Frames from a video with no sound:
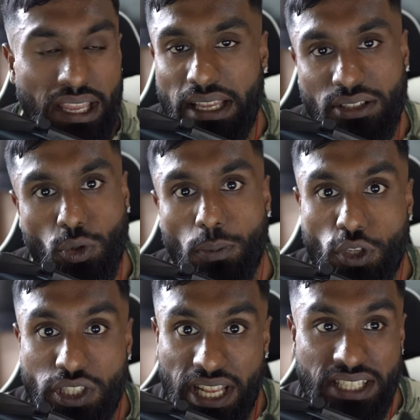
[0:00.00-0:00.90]
It's
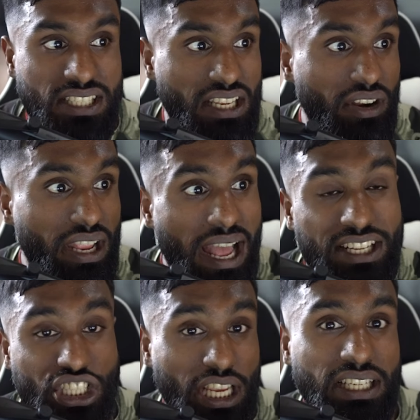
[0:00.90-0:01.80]
almost necessary,
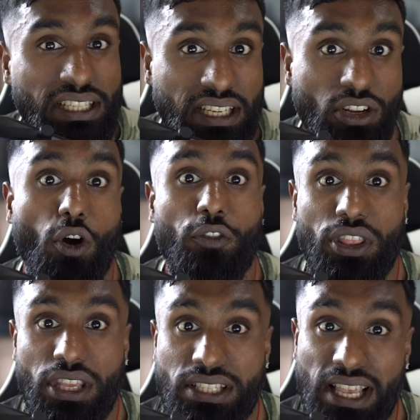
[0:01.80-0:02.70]
and Chainlink can offer
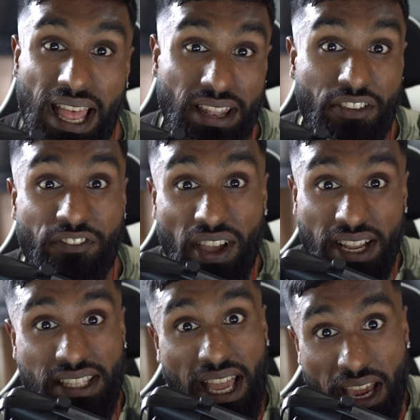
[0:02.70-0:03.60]
this. And the
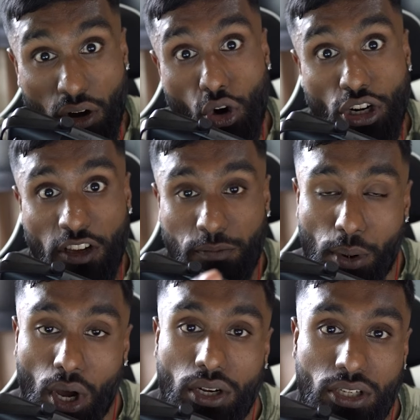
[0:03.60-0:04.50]
fact that Elrond have
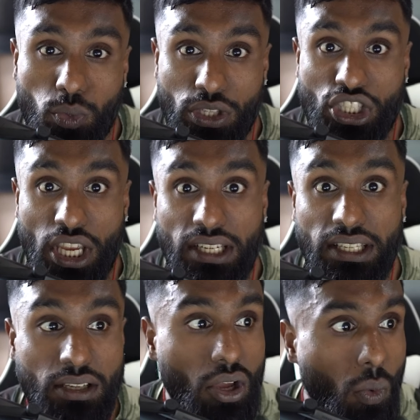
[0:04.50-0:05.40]
partnered with
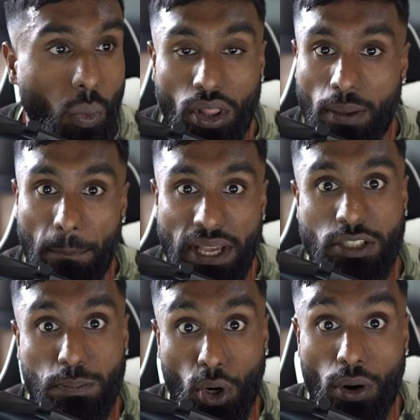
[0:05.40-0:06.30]
Chainlink, one of the
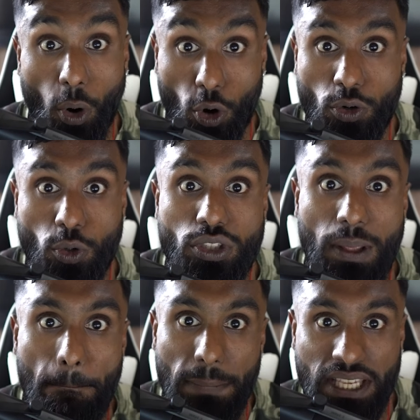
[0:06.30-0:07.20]
best oracles,
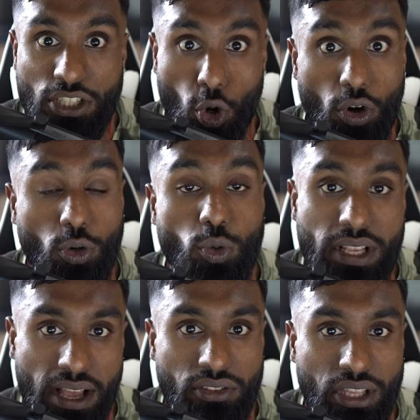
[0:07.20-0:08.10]
the biggest
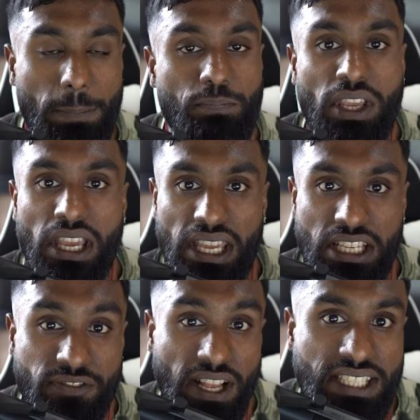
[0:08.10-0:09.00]
oracles out there, it
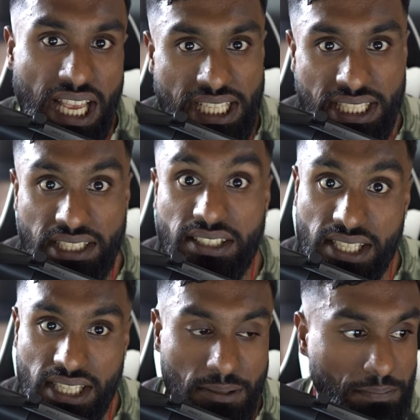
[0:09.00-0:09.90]
is fantastic to
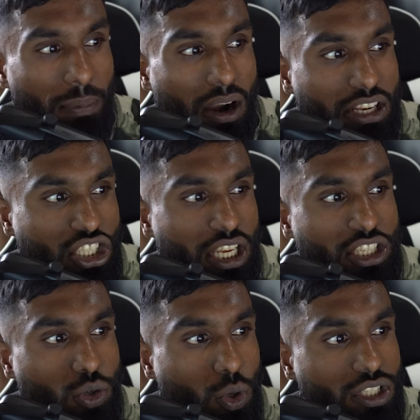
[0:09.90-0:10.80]
see. The Maiar
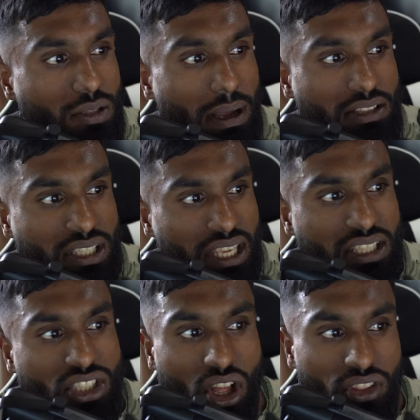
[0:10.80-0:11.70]
Exchange launch is about to
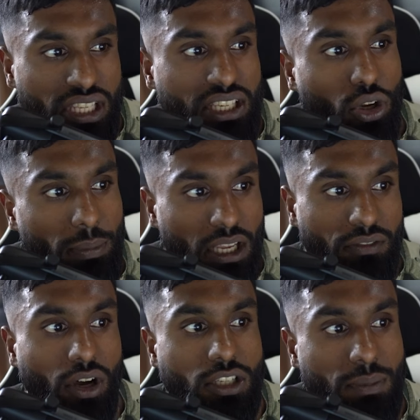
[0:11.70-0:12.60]
kickstart the economic
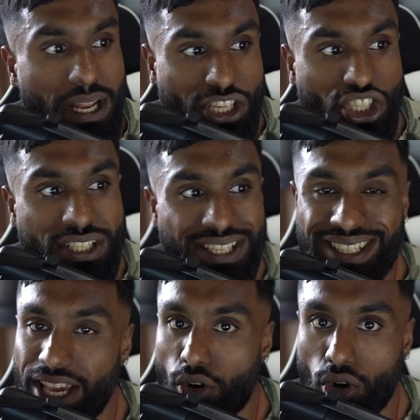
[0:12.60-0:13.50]
advancement engines in
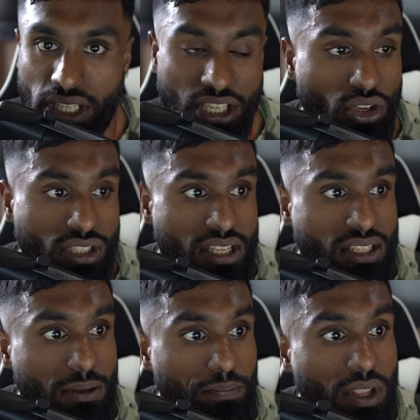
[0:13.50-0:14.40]
the Elrond
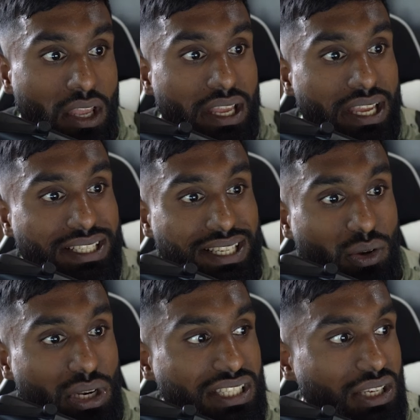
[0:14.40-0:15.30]
ecosystem. Its
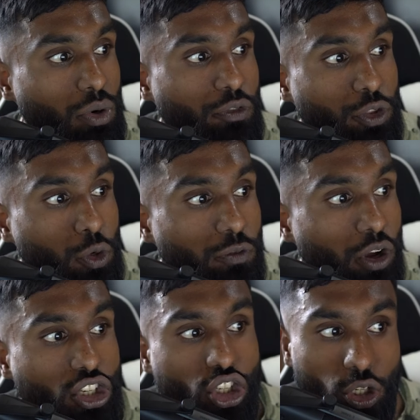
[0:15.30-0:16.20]
liquidity will fuel
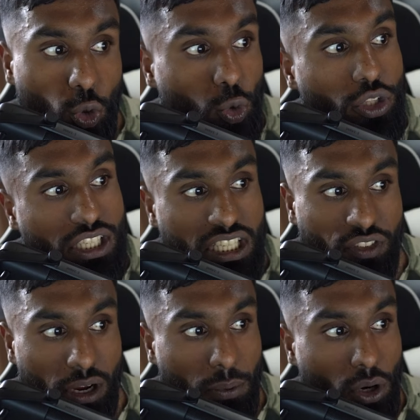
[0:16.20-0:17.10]
virtually all the
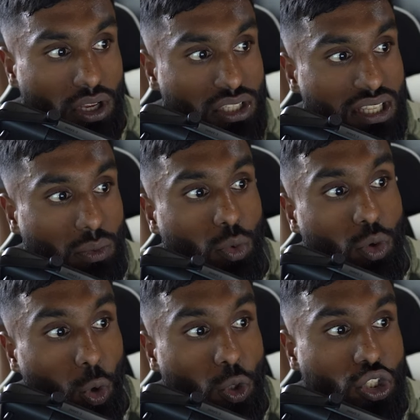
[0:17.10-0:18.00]
DeFi products that will
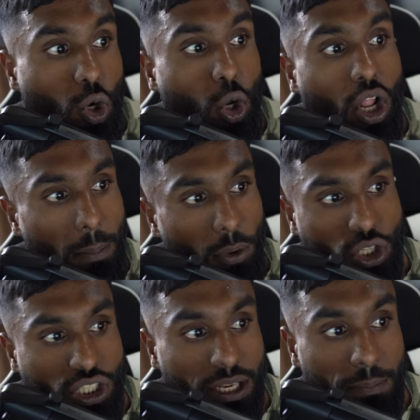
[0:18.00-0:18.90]
launch on our
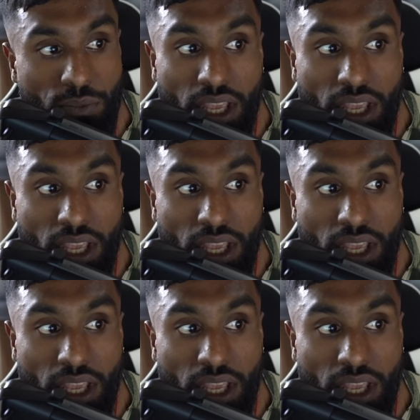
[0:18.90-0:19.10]
blockchain.